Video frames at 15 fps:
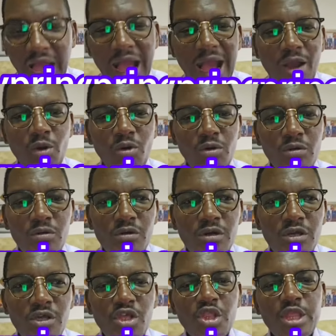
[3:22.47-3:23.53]
How?
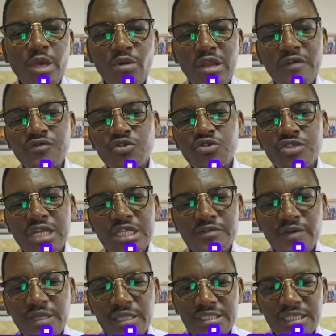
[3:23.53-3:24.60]
They will have to
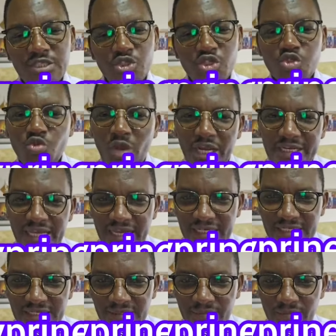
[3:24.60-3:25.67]
transfer the title to
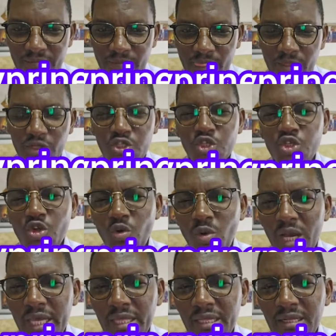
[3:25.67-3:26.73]
Adani. You know
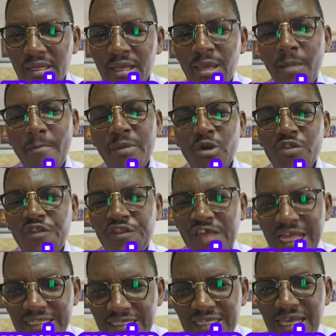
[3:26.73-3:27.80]
why? Because
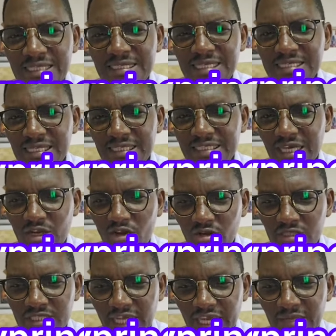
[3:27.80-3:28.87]
30 years is such a
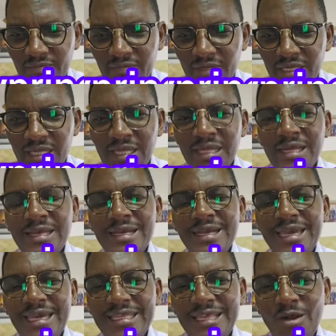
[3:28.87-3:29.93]
long time.
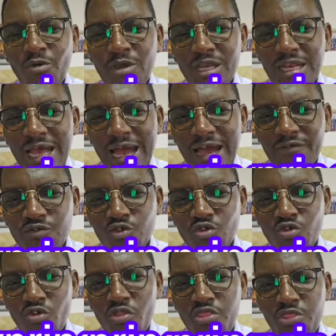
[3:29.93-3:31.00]
Kenya will have to
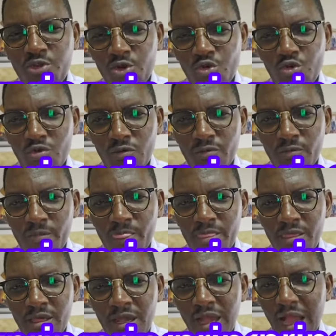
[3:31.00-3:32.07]
go through
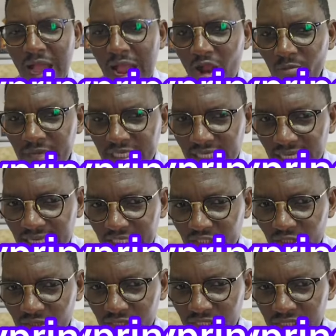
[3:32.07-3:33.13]
how many
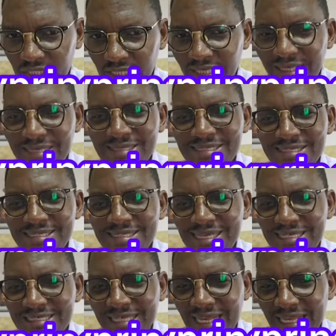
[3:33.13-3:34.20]
elections?
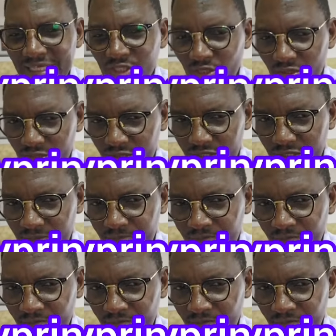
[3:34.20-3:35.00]
6 elections.